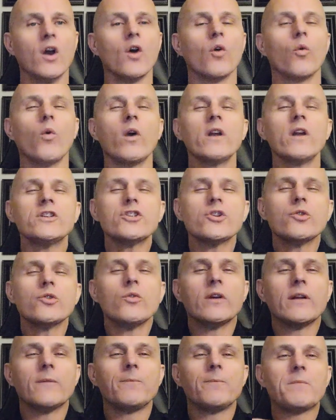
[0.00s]
Once
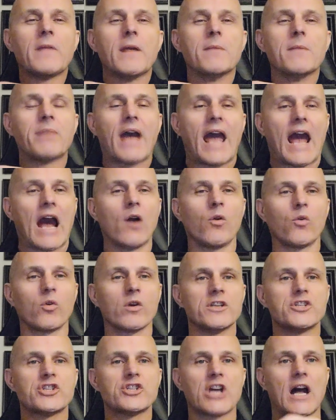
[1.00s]
you empower
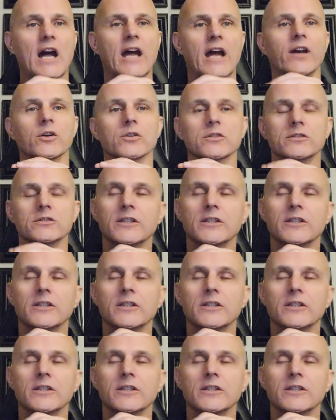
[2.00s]
a child